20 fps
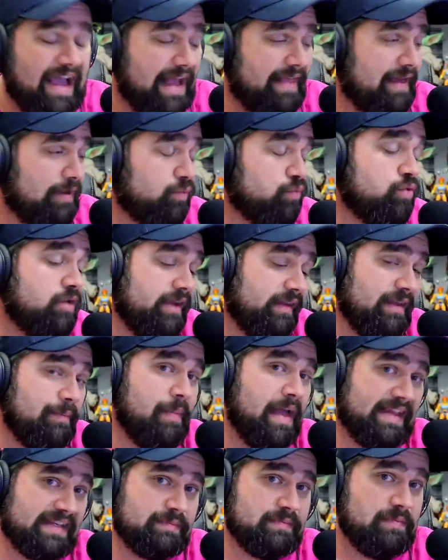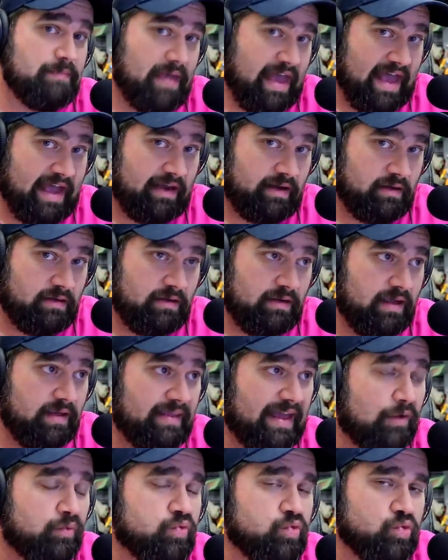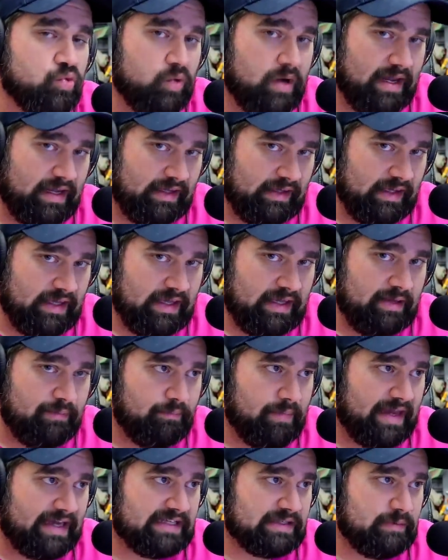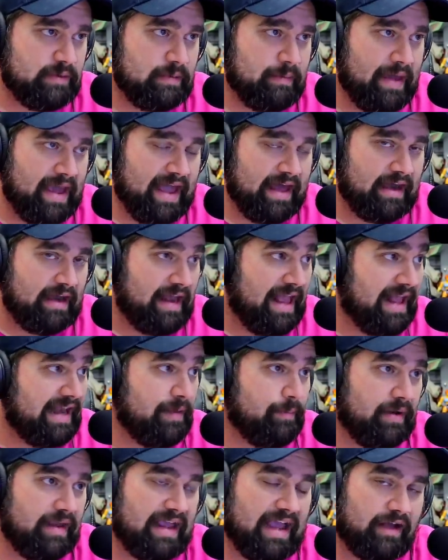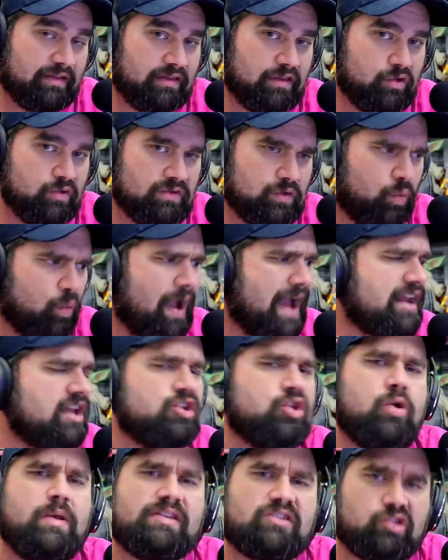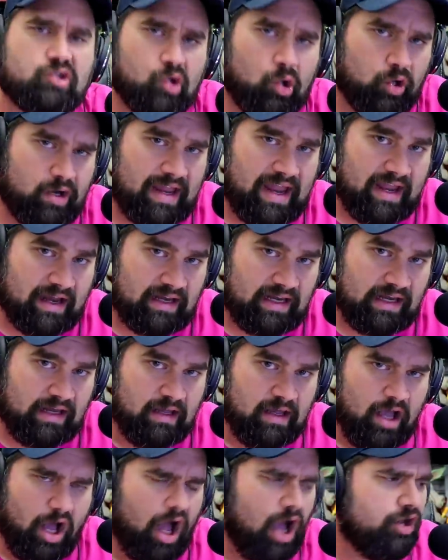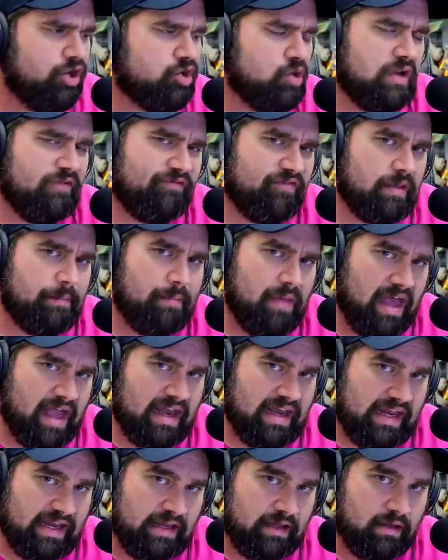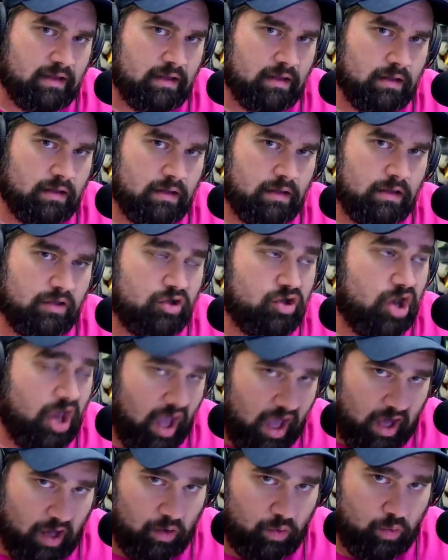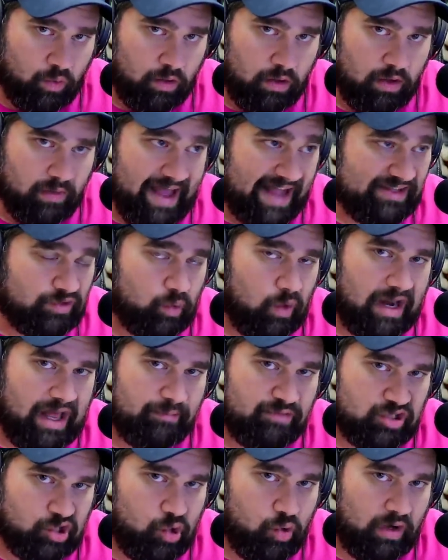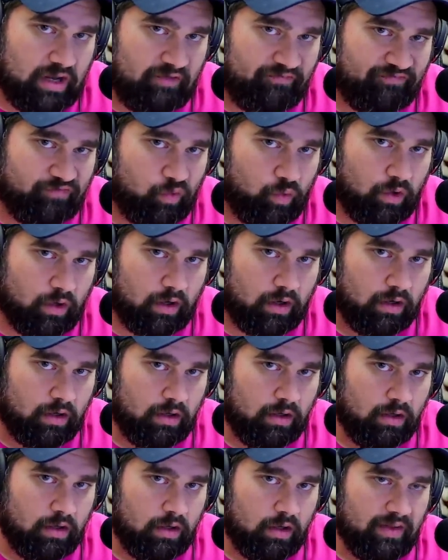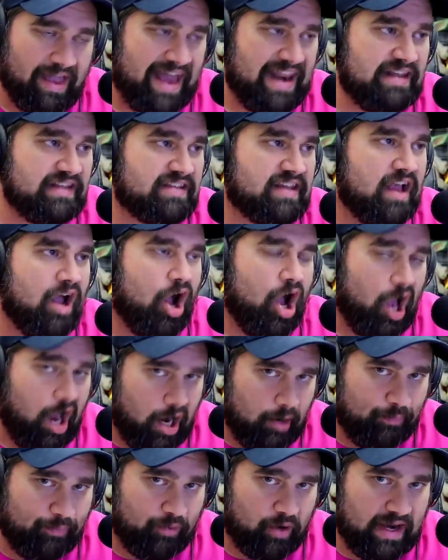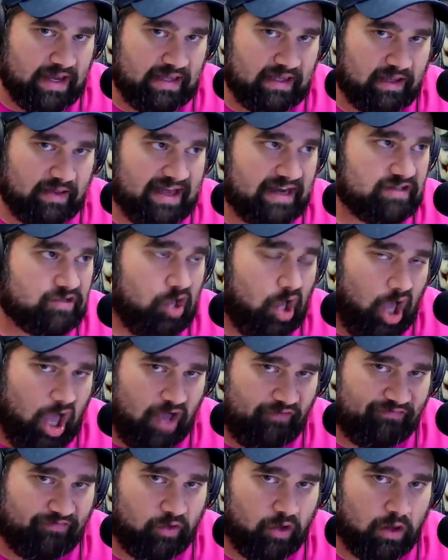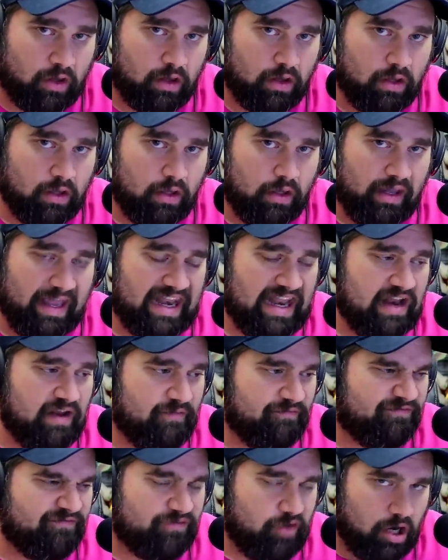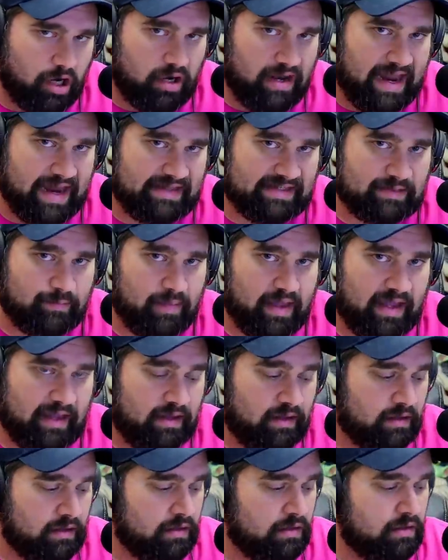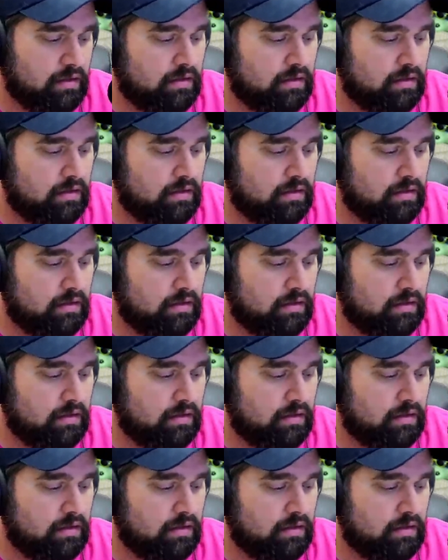God, that really makes me mad. That really makes me mad. And anybody out there who's like, why are you doing the story, Andy? Oh, you're doing it for the money. No, that's what I'm doing it for. That is heartbreaking. That is awful. And it infuriates me.